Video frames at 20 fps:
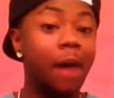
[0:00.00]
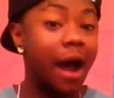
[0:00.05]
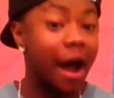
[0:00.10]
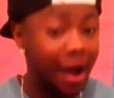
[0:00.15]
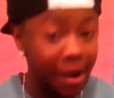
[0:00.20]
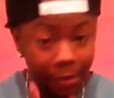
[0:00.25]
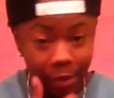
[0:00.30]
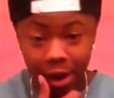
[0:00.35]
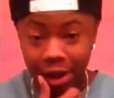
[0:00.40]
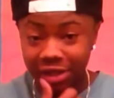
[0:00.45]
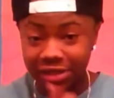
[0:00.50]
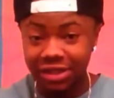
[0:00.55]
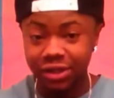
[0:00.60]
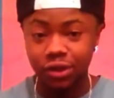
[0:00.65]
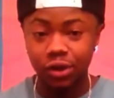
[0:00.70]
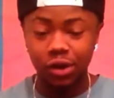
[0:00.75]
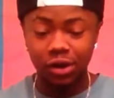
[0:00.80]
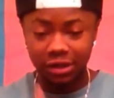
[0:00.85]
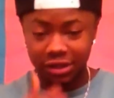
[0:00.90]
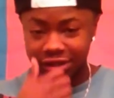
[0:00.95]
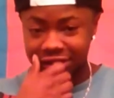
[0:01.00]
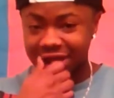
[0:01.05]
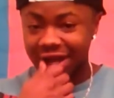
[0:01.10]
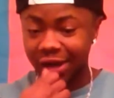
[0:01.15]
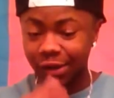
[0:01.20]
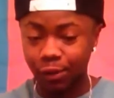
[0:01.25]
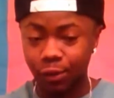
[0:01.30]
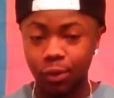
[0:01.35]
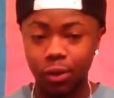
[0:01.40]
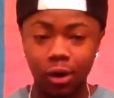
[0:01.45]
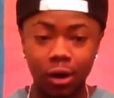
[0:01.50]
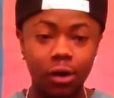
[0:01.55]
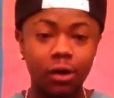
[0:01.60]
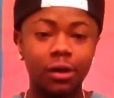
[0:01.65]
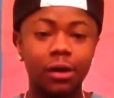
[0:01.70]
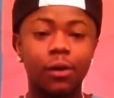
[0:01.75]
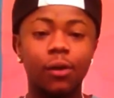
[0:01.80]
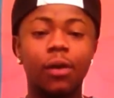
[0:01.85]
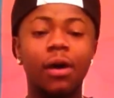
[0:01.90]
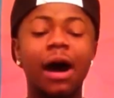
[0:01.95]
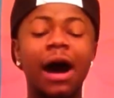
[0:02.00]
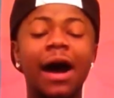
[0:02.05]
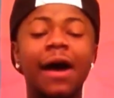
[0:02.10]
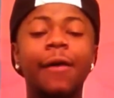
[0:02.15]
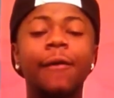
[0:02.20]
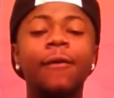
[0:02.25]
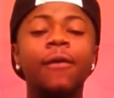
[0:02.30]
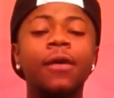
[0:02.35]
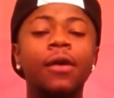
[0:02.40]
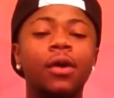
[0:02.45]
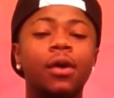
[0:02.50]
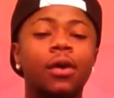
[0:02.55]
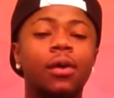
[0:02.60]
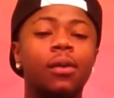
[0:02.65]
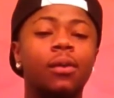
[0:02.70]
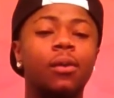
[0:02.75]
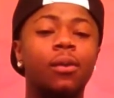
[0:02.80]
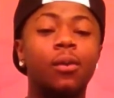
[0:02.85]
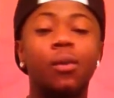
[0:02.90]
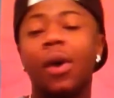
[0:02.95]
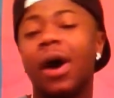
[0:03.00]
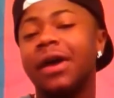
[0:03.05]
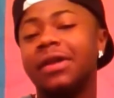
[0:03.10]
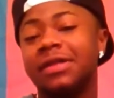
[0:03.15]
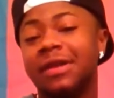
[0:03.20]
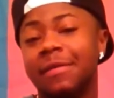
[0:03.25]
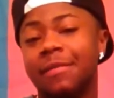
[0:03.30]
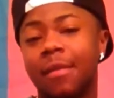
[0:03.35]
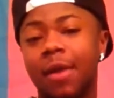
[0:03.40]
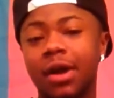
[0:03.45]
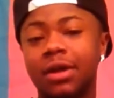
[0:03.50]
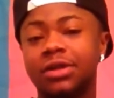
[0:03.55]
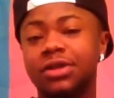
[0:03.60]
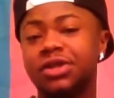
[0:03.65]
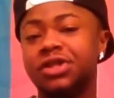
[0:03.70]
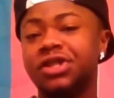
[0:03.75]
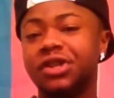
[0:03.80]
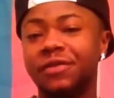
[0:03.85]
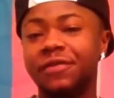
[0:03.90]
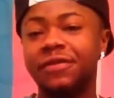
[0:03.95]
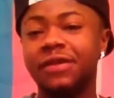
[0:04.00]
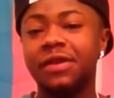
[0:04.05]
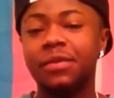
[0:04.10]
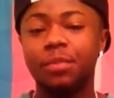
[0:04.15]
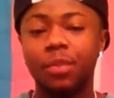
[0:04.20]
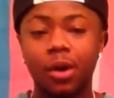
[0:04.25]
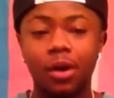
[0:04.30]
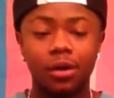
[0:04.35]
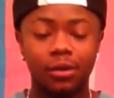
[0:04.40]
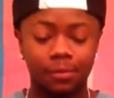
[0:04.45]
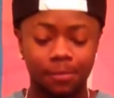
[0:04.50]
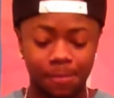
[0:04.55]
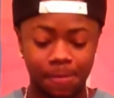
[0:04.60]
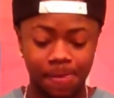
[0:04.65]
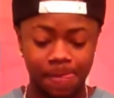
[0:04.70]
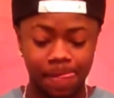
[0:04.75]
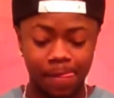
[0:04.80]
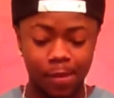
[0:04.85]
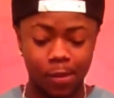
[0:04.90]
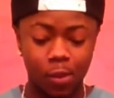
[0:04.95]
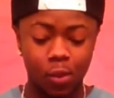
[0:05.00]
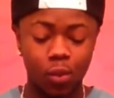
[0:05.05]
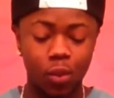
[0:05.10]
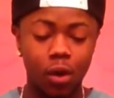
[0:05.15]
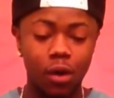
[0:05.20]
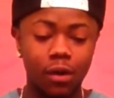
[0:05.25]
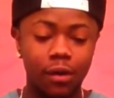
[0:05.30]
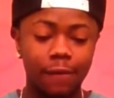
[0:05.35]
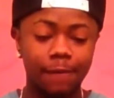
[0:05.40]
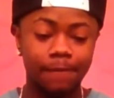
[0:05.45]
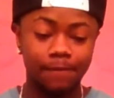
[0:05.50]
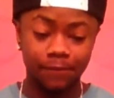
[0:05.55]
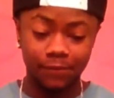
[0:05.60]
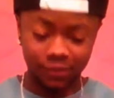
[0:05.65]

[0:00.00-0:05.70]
I personally don't understand what or how or why their mind shifted, but what,